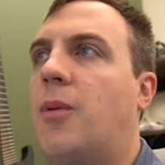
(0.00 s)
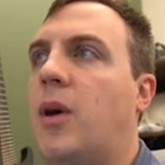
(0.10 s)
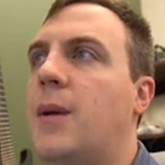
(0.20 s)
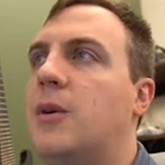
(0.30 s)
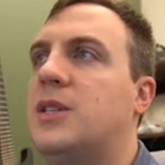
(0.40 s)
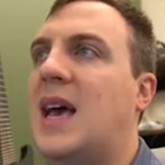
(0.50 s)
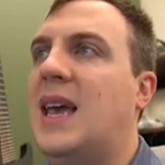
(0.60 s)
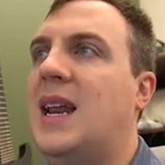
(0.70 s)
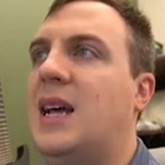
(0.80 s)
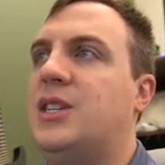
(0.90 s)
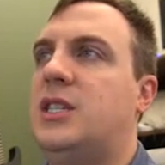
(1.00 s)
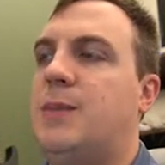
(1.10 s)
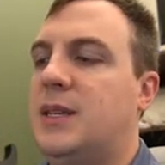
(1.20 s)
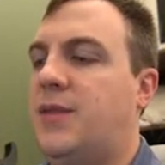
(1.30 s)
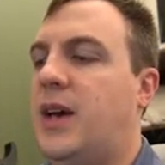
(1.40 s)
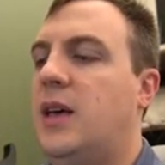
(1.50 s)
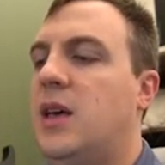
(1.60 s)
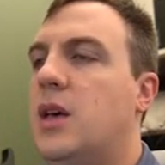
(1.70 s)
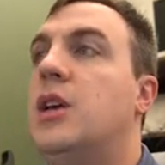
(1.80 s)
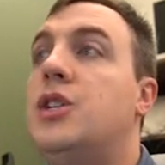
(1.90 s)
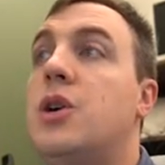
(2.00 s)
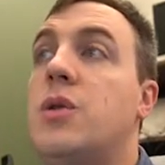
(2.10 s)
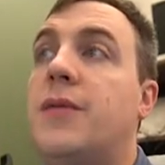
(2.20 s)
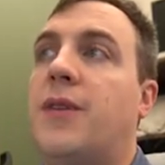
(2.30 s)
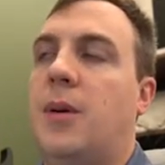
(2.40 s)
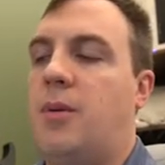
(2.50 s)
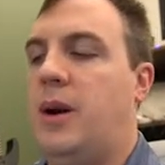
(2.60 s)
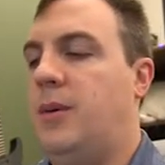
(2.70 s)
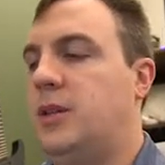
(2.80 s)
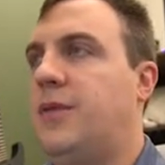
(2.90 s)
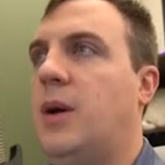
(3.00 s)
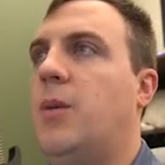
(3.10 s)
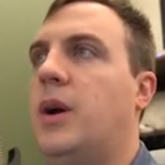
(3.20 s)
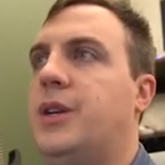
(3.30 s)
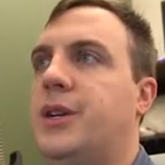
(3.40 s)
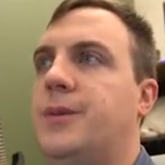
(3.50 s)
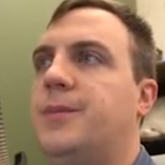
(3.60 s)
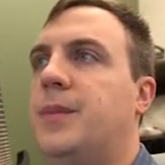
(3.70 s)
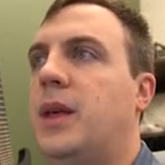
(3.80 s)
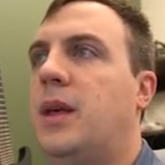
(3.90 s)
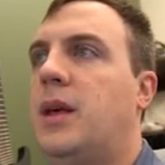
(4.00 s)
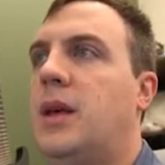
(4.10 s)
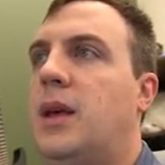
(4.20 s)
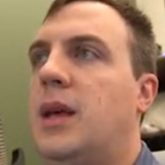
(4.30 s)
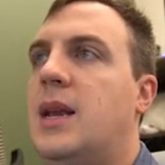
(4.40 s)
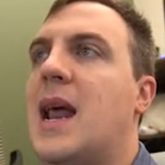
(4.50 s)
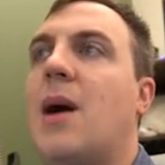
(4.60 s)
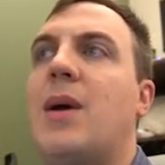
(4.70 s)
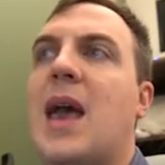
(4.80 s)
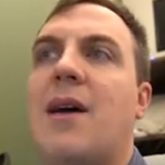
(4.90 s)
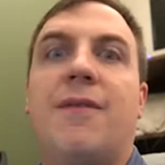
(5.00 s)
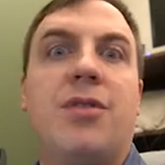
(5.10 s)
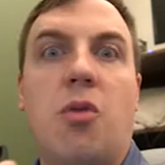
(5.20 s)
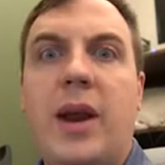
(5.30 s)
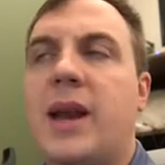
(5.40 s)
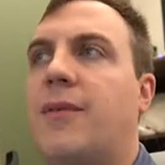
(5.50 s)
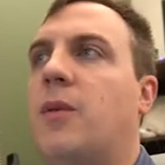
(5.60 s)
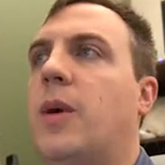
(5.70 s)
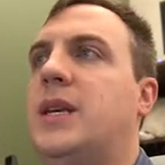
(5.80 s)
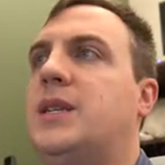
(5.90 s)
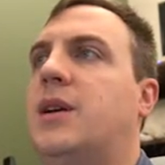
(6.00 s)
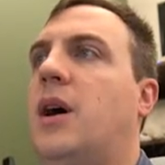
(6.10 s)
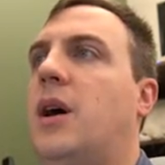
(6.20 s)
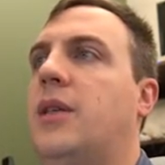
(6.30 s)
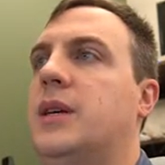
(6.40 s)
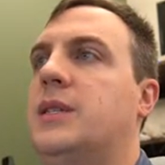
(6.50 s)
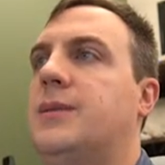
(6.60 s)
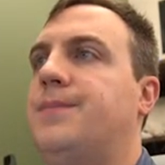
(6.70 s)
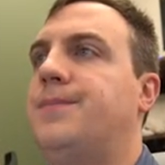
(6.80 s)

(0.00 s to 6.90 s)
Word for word: parameters, I can actually specify two default parameters if I wanted to. Now we have three different ways to call this.